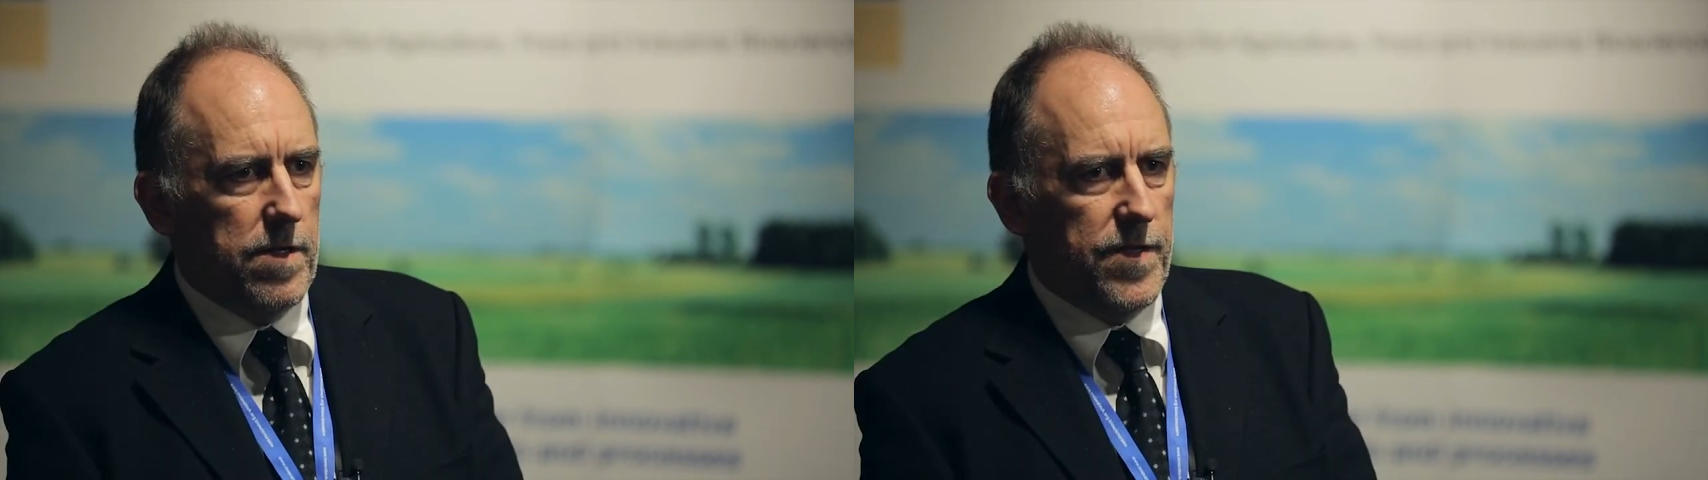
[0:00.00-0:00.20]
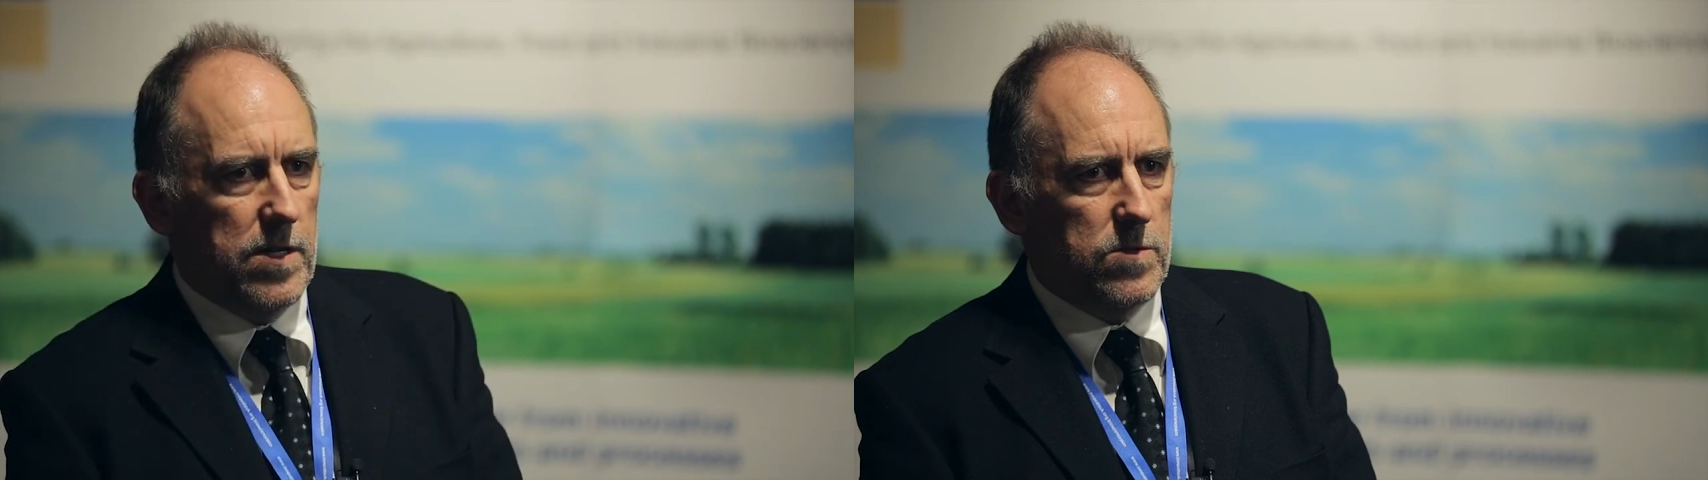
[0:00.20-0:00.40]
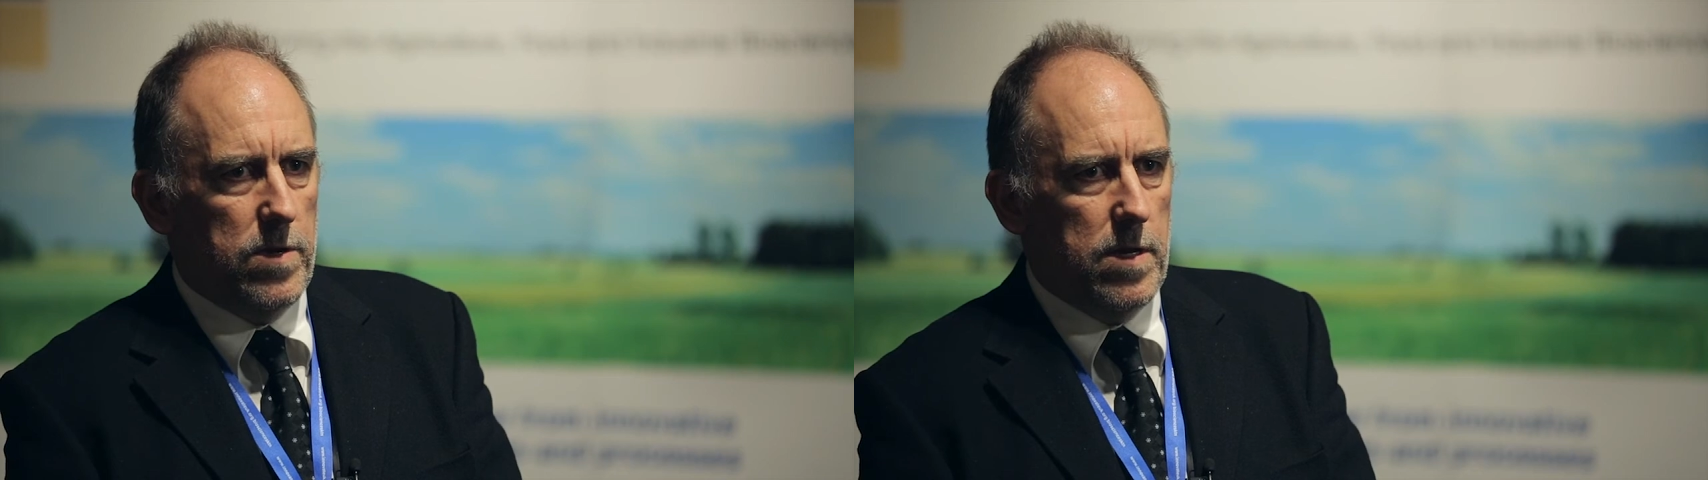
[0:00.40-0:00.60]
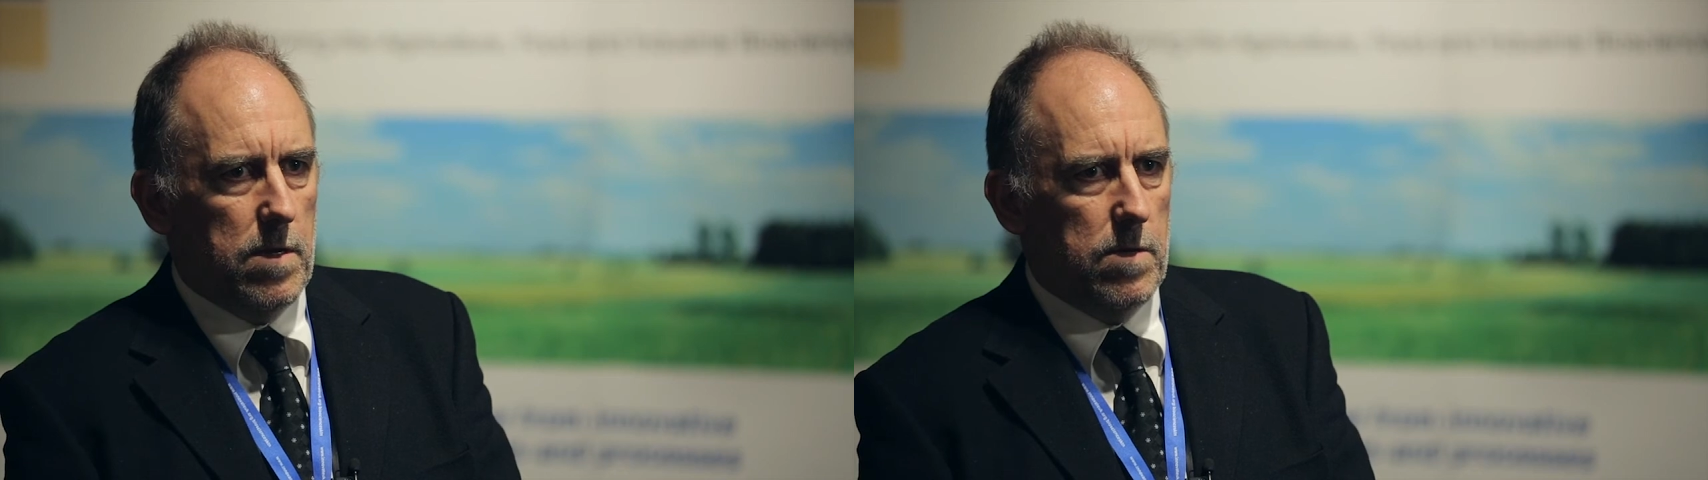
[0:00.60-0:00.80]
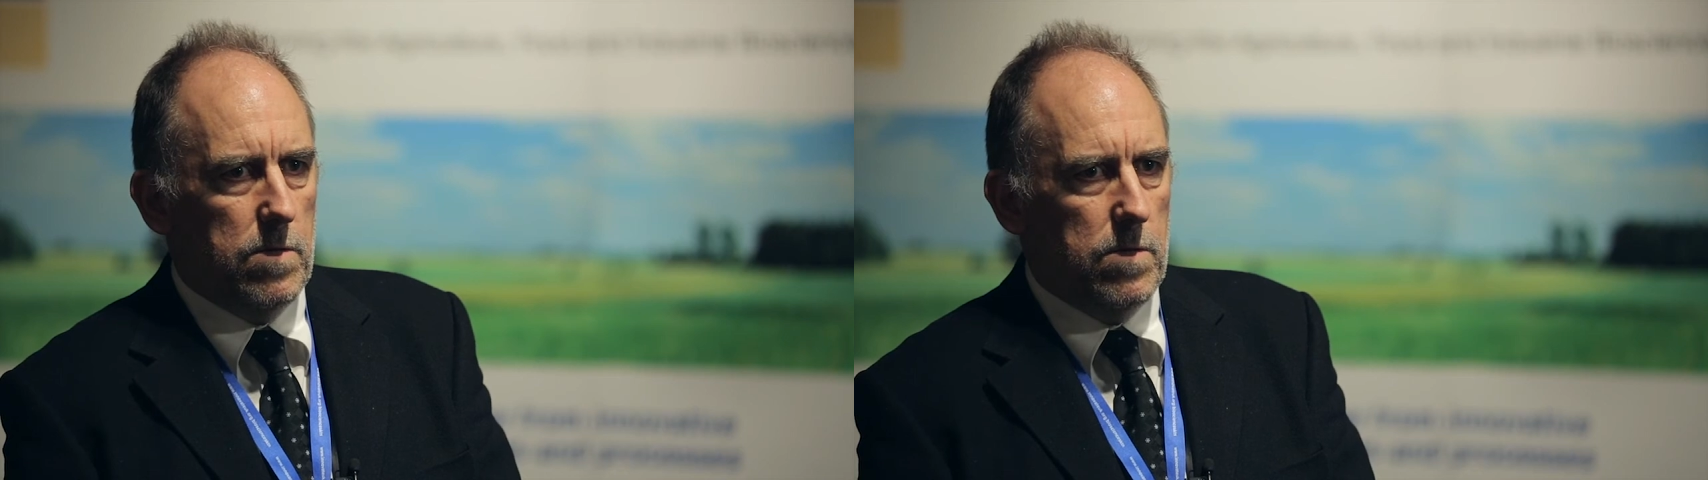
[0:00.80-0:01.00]
the things
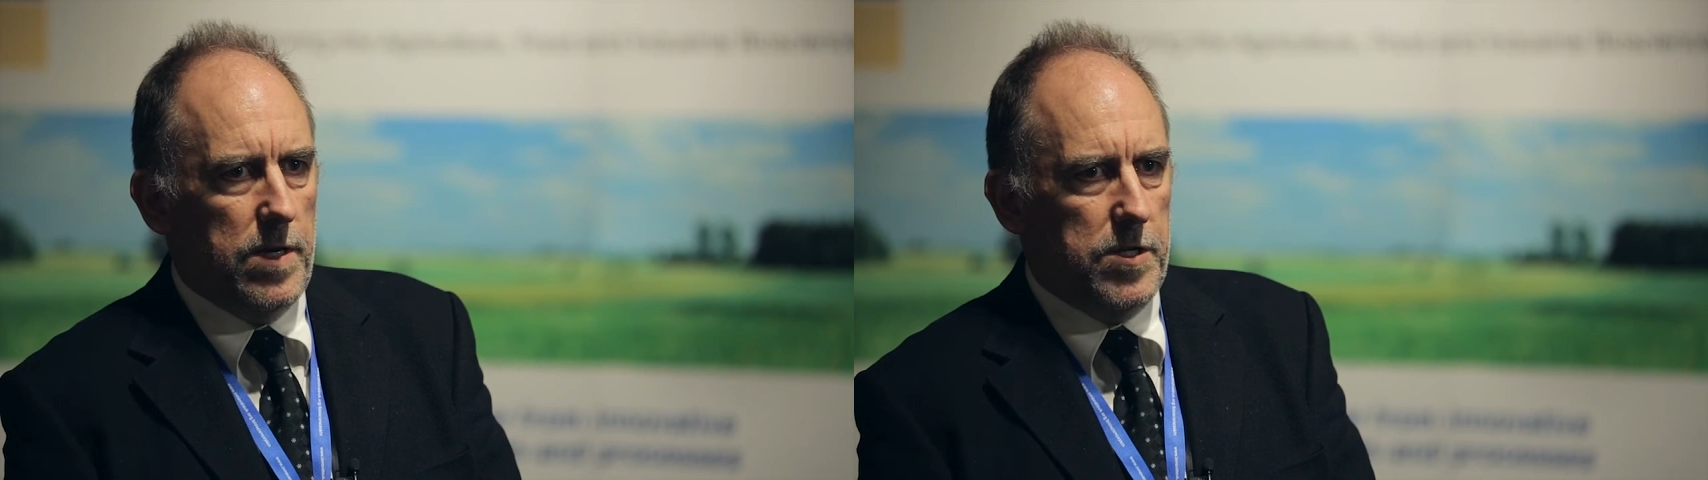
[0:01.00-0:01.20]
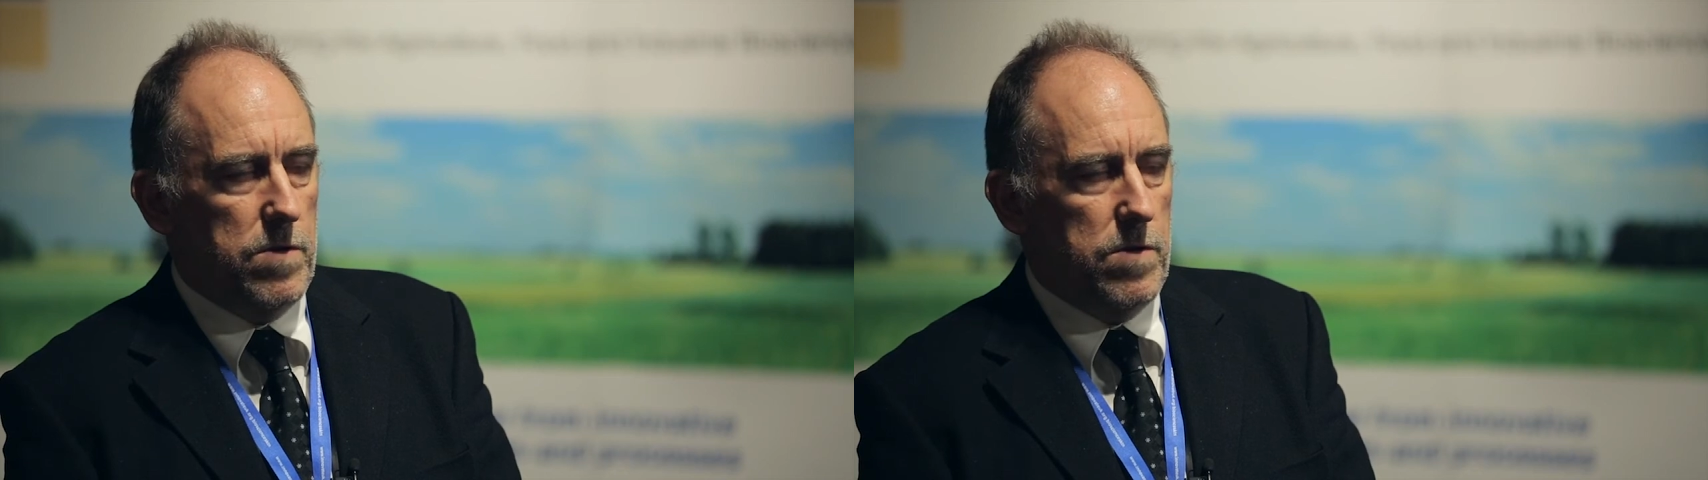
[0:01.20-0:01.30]
we